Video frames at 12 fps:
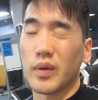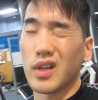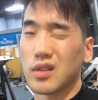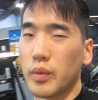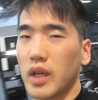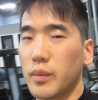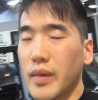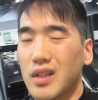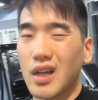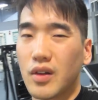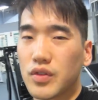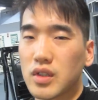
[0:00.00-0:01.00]
because my
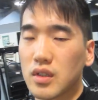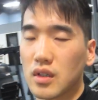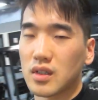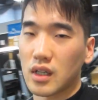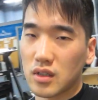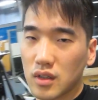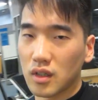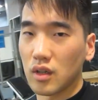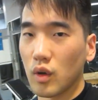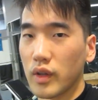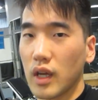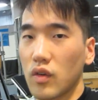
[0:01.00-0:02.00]
deadlift session didn't
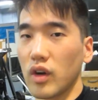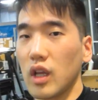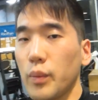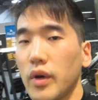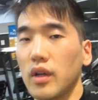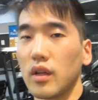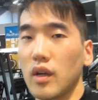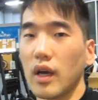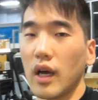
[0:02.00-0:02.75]
go that great, but you know,